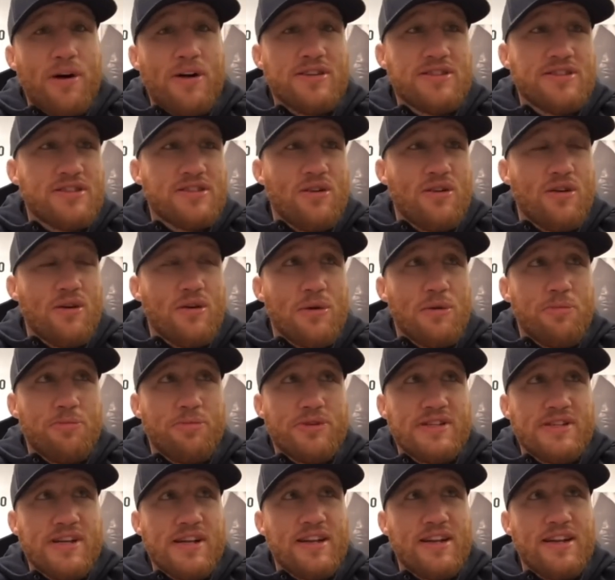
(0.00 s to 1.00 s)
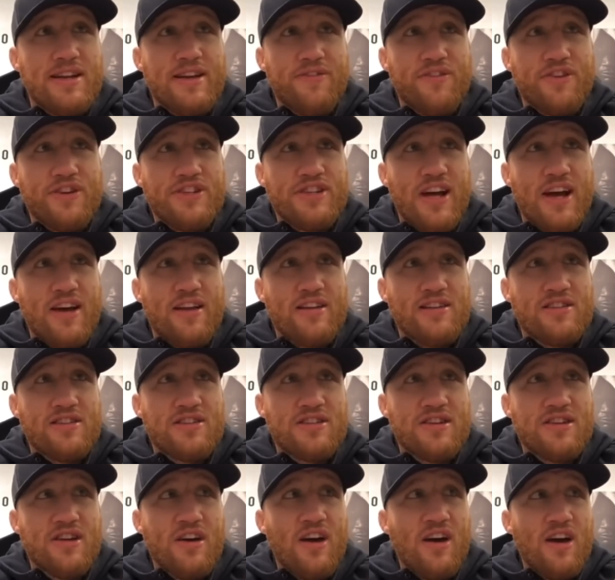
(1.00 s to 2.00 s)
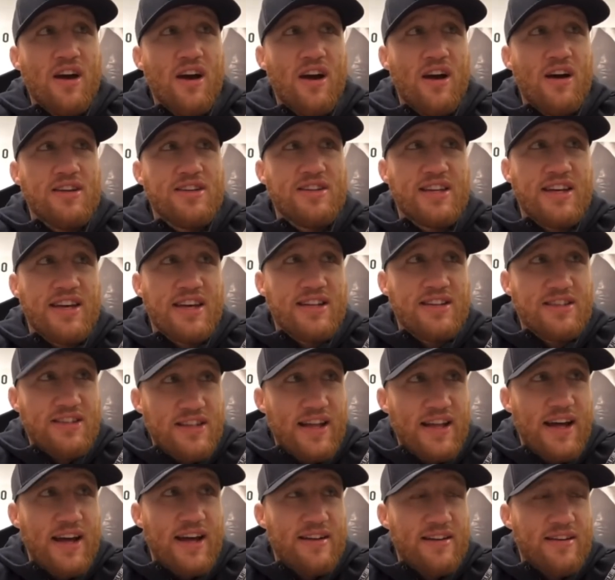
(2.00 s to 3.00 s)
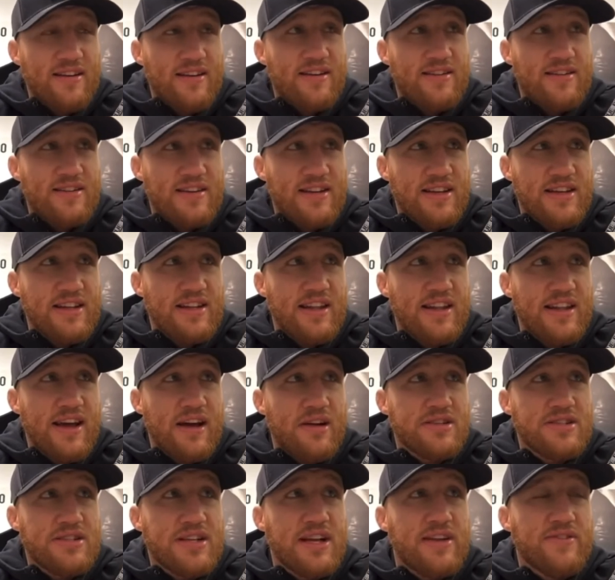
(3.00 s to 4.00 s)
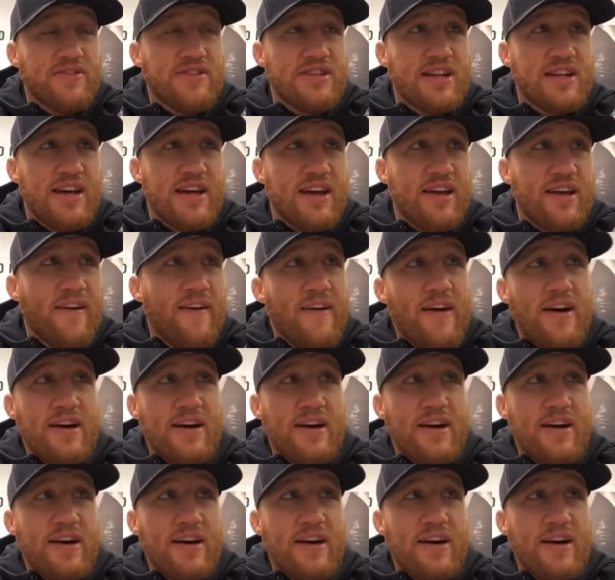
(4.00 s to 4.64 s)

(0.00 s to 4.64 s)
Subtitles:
so it would present a different challenge to get to that, to get to the outside of his leg,